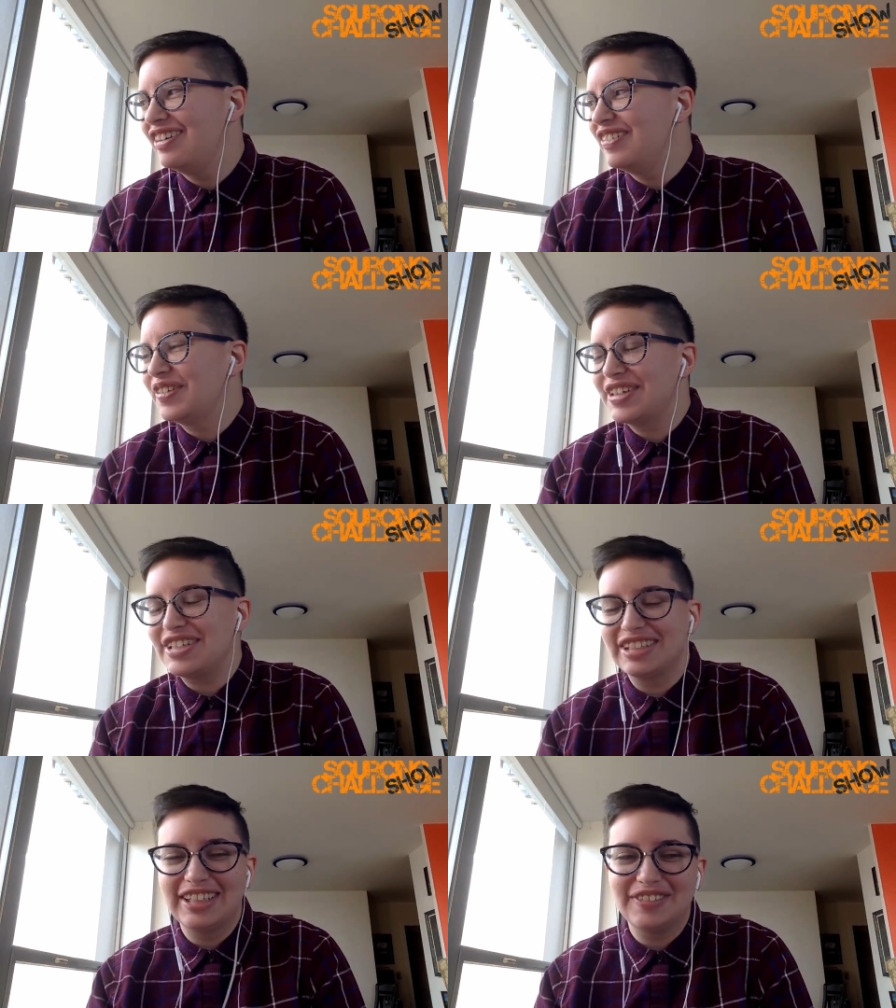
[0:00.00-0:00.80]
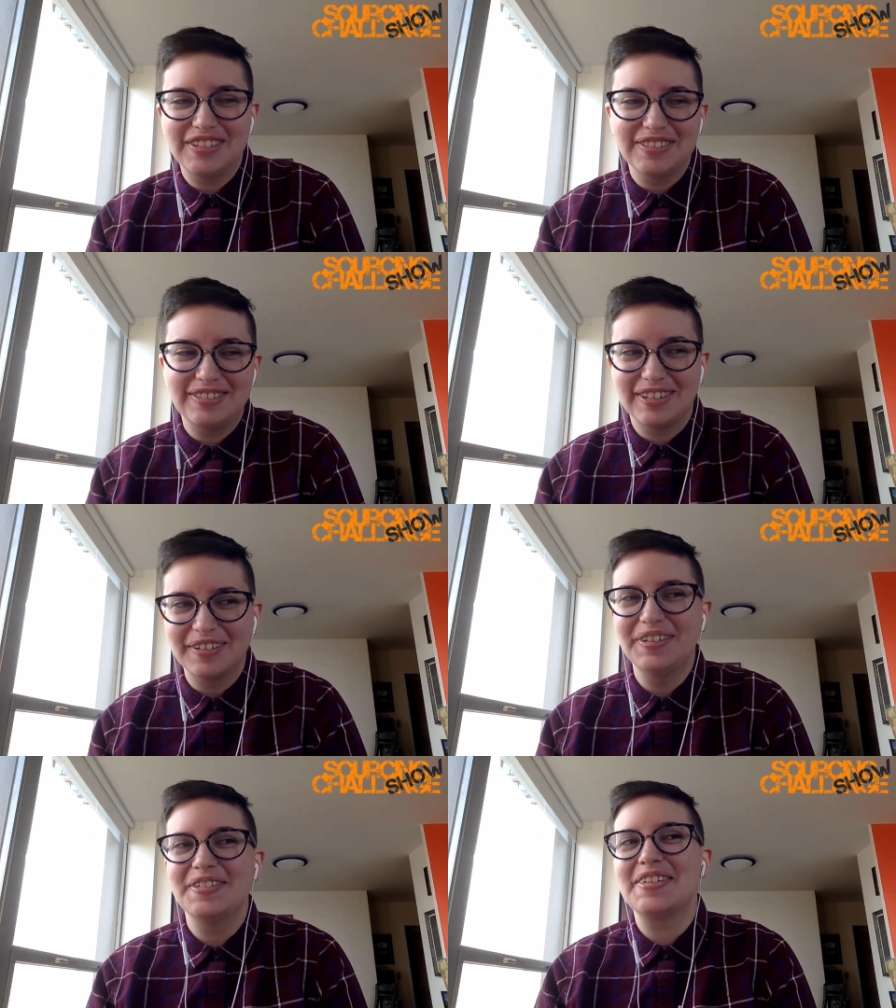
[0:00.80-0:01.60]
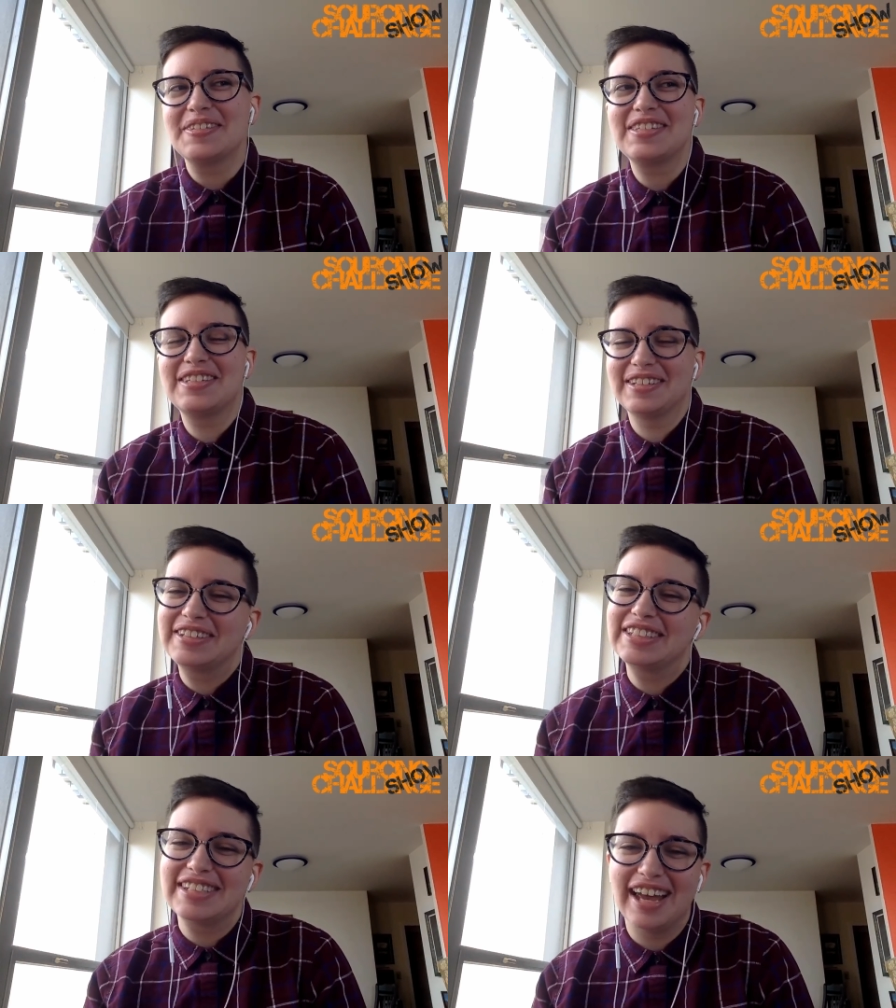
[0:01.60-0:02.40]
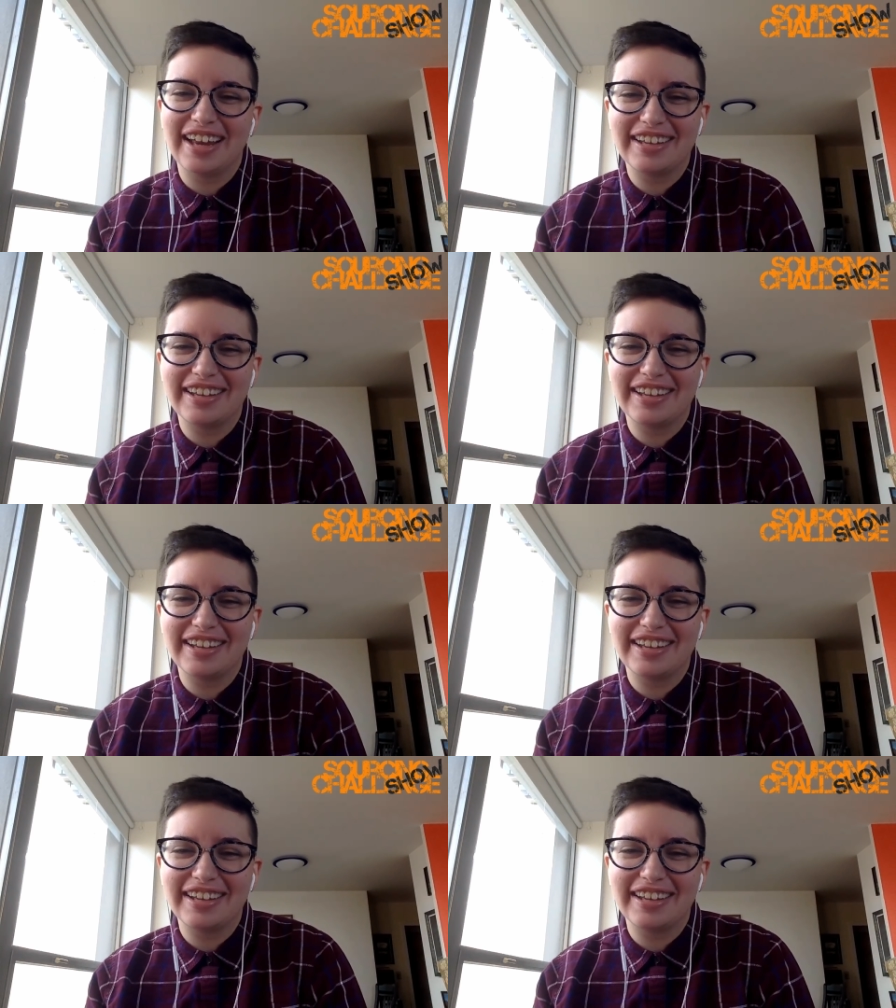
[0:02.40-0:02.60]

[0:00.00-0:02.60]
Unfortunately, if you don't use those two,